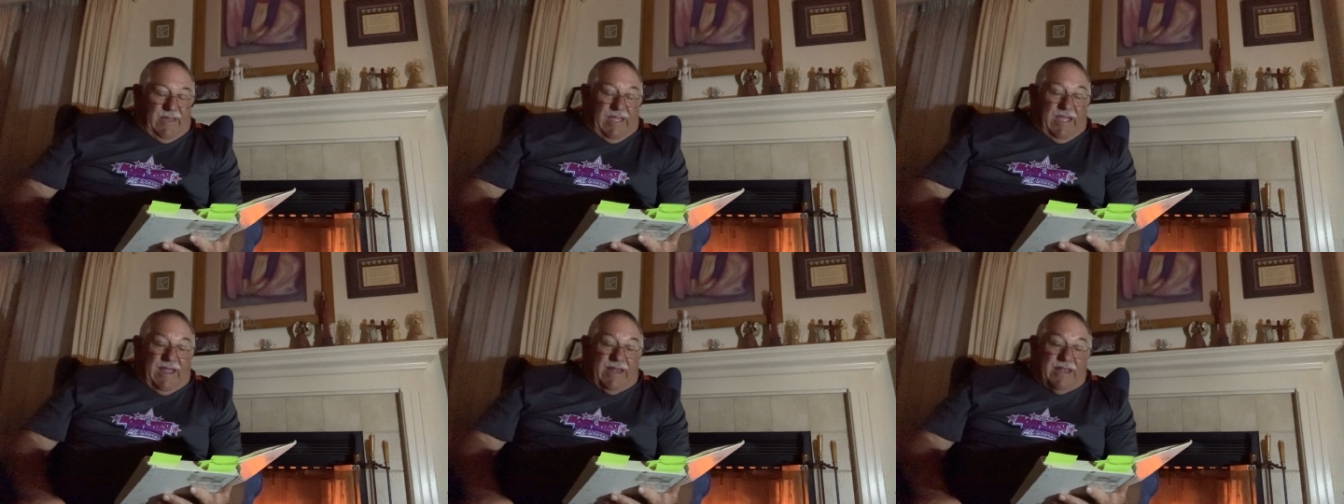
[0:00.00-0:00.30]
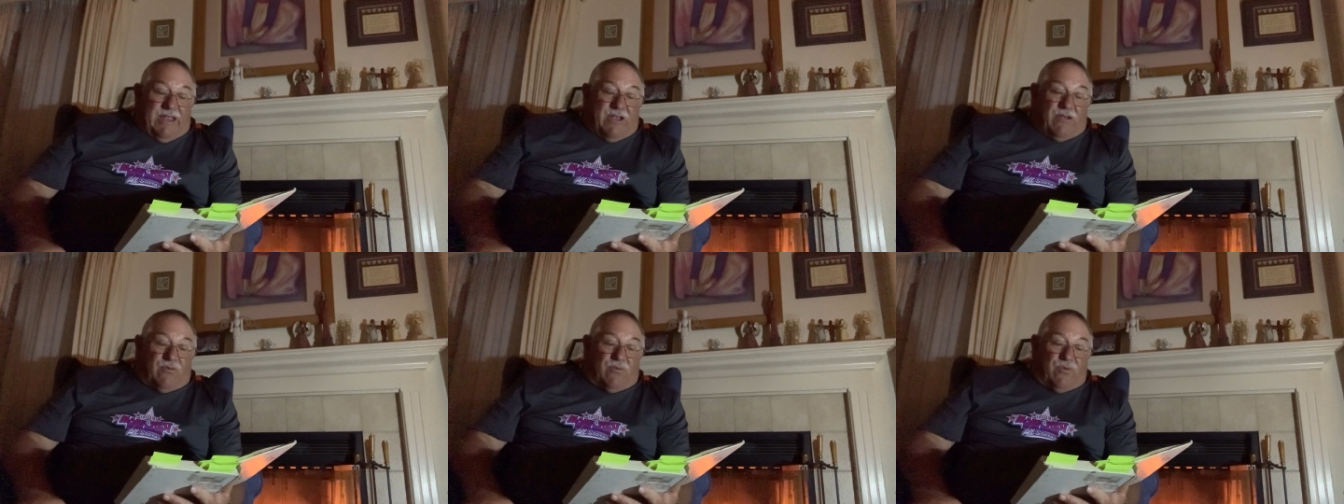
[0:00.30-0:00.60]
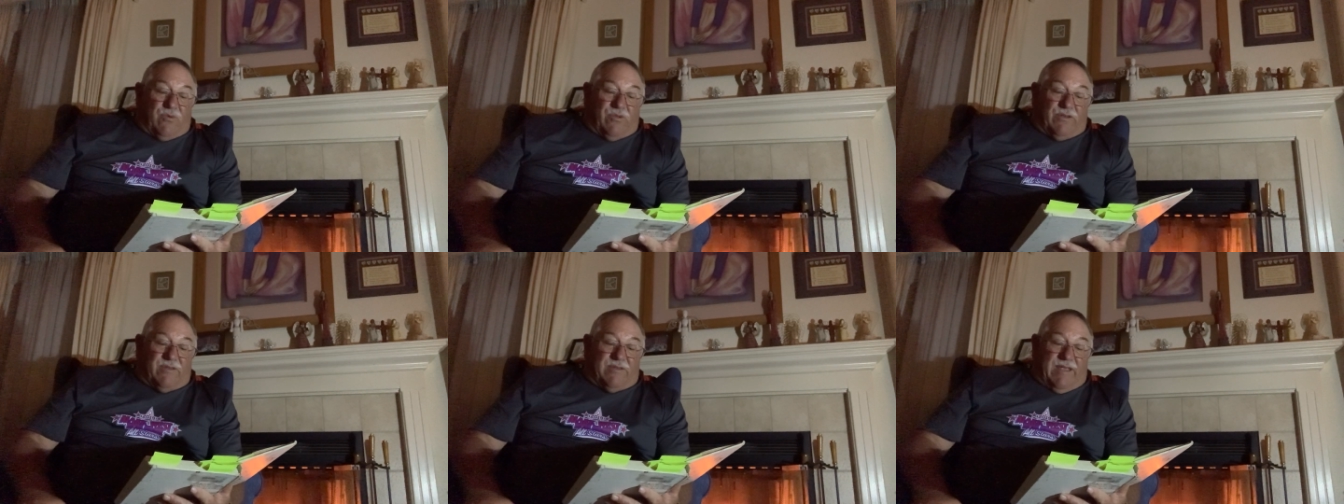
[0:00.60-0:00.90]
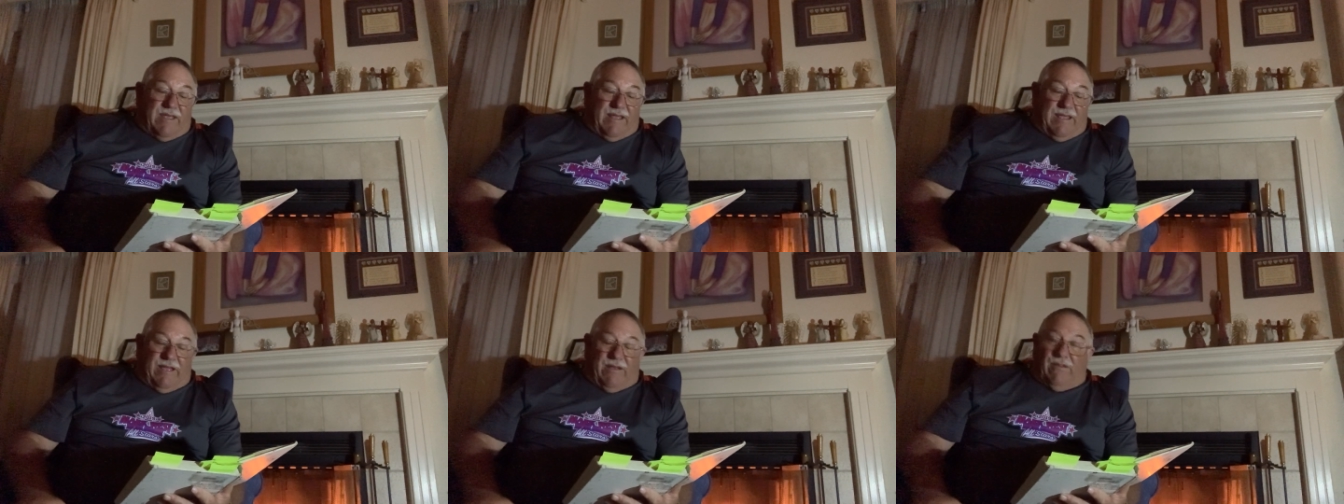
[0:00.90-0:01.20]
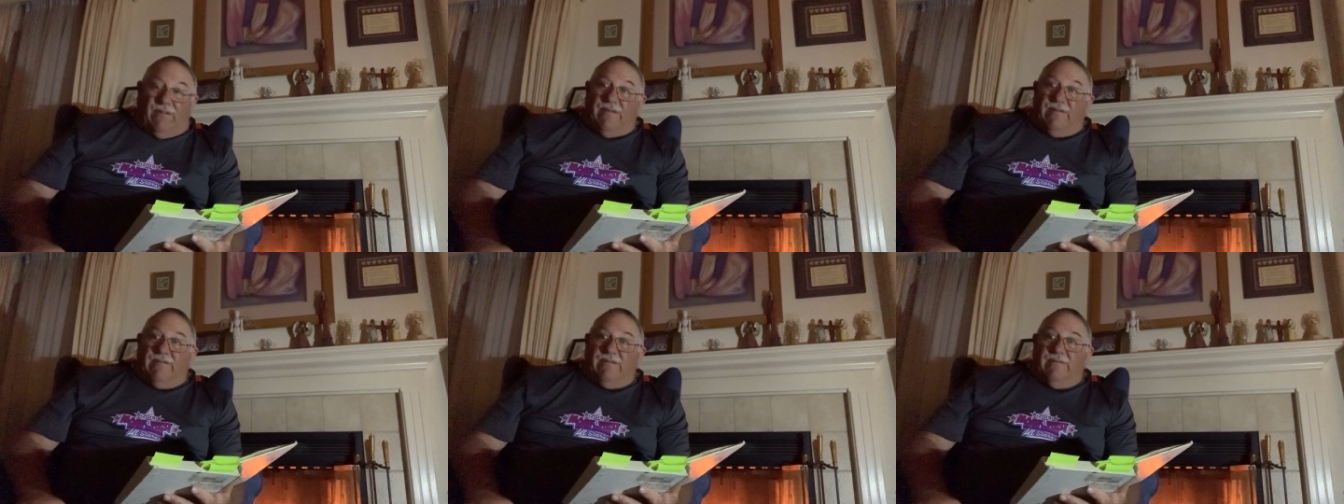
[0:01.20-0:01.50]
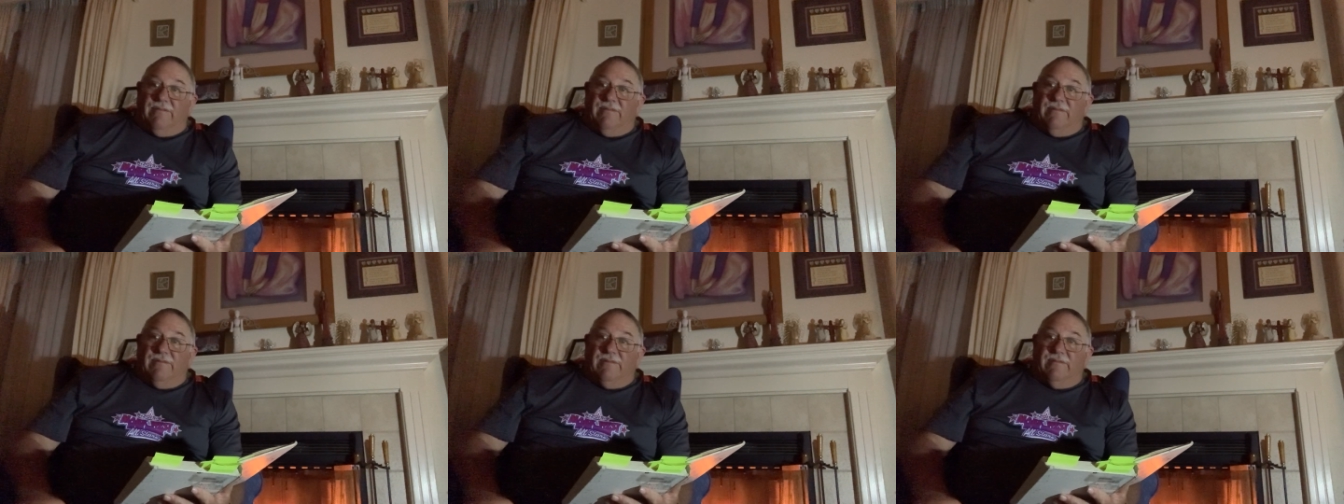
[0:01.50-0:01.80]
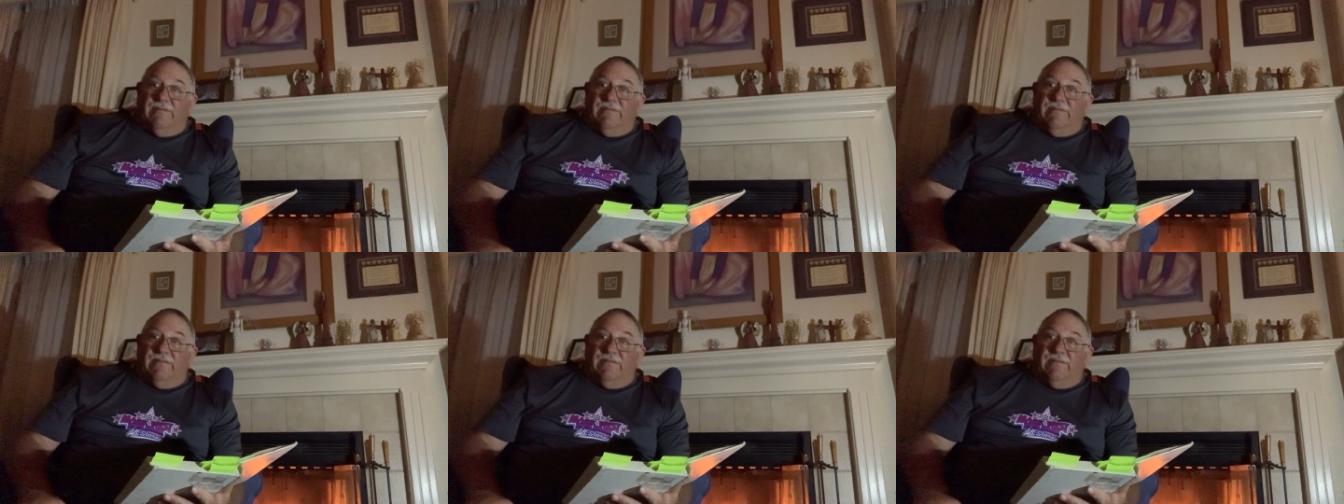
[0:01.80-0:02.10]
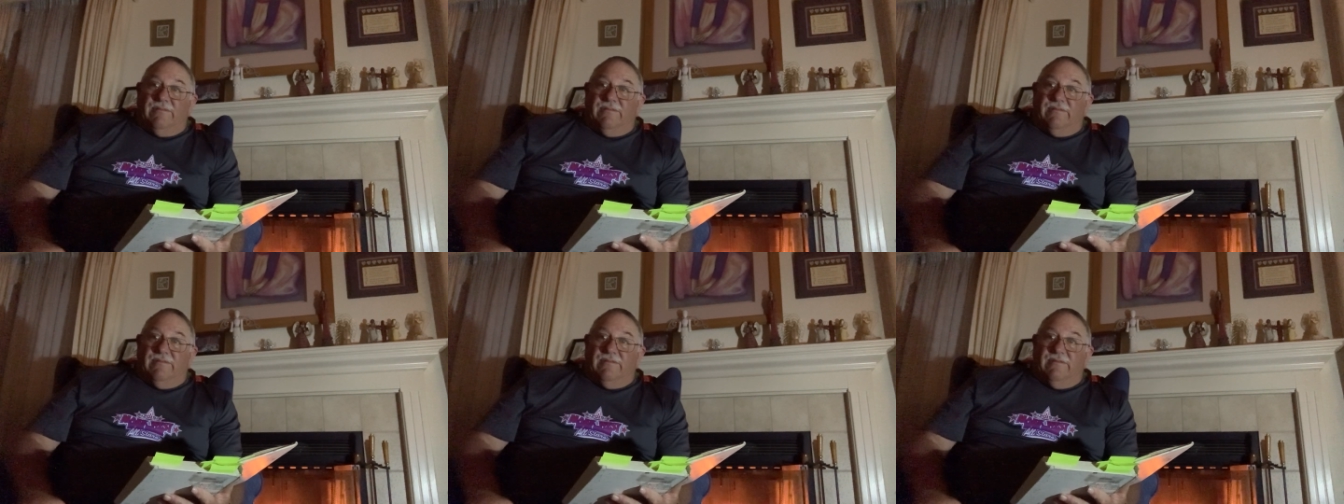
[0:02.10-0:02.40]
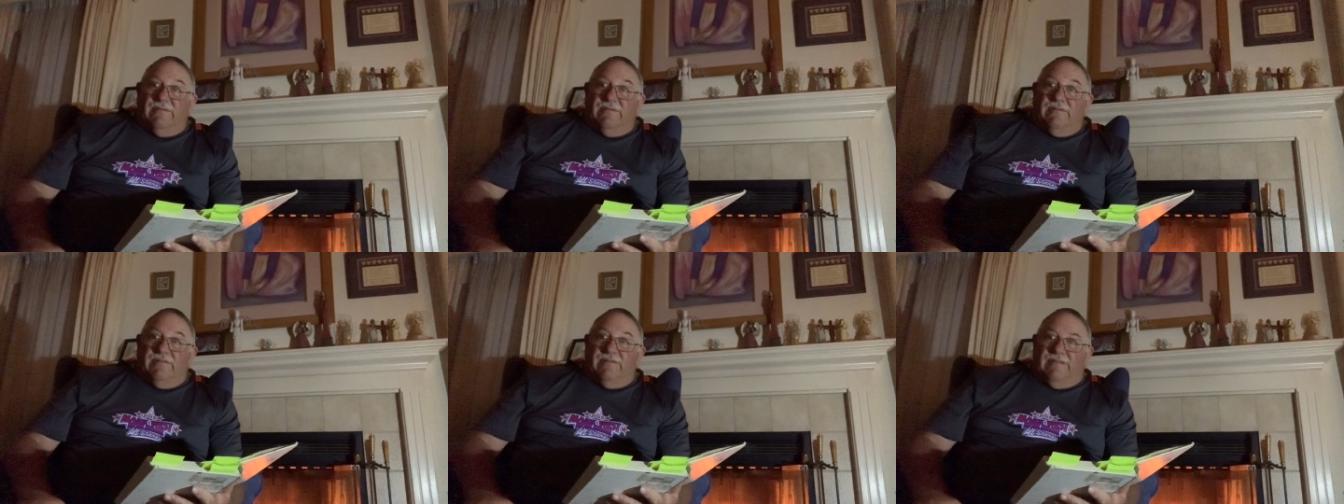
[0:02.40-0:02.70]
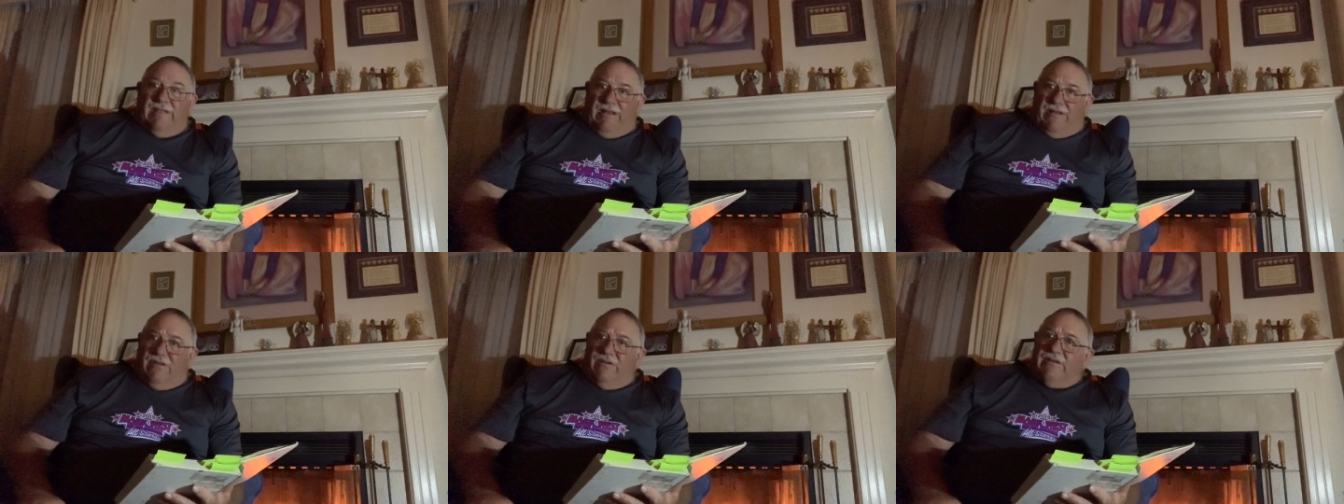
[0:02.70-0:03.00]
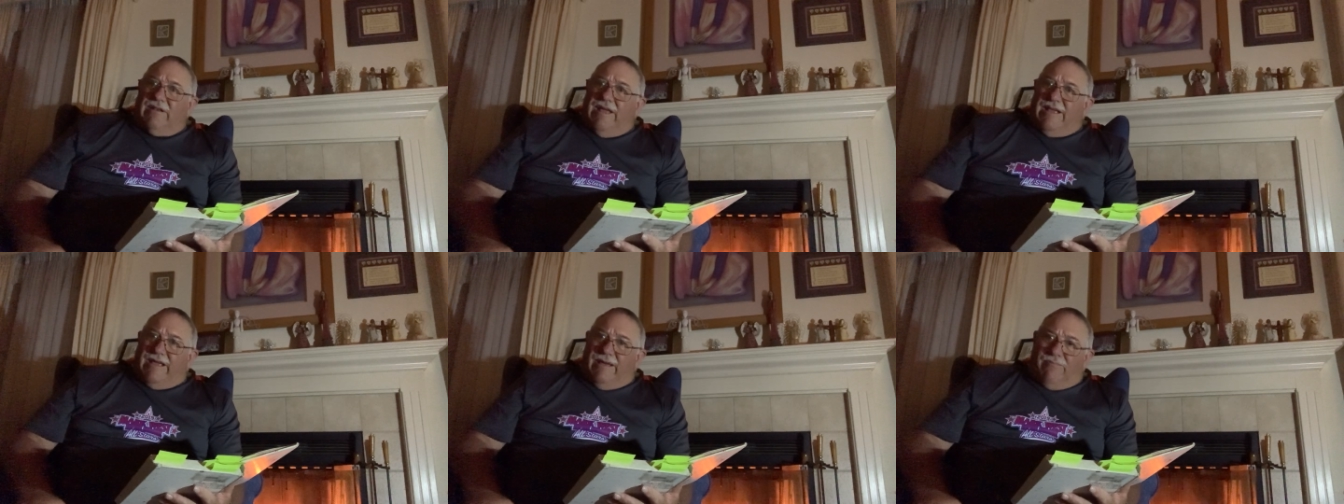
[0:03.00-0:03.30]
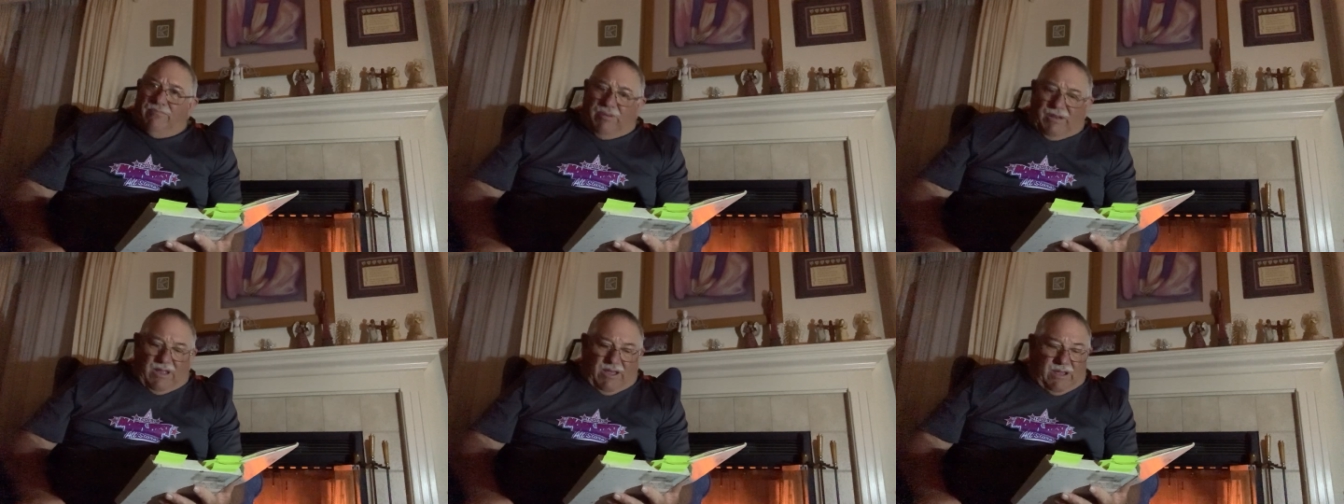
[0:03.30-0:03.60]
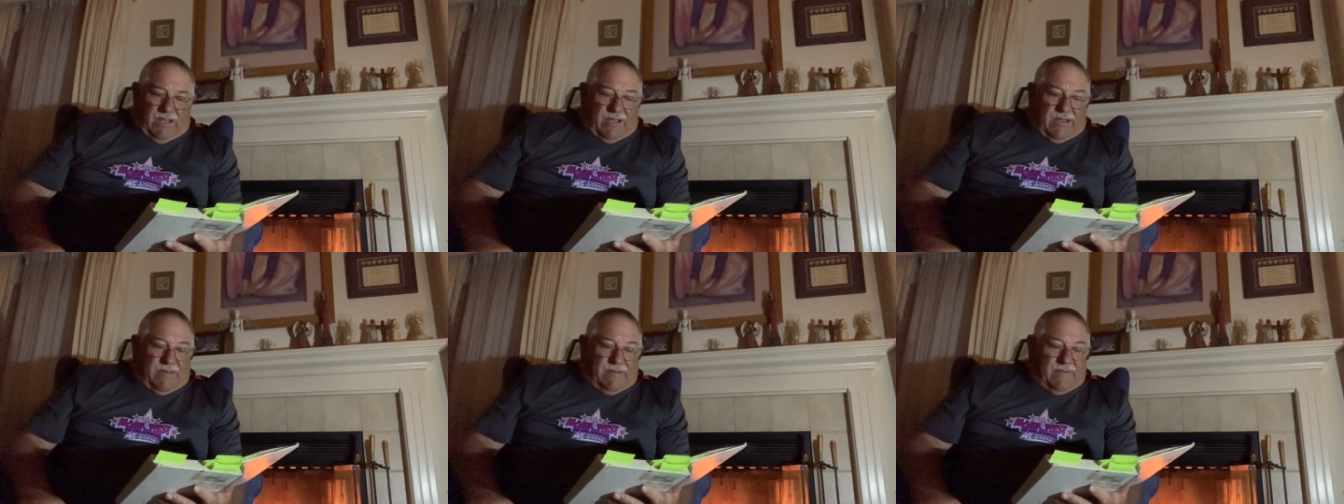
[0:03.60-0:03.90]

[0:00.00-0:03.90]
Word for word: And he grew a tail that looked like a plug.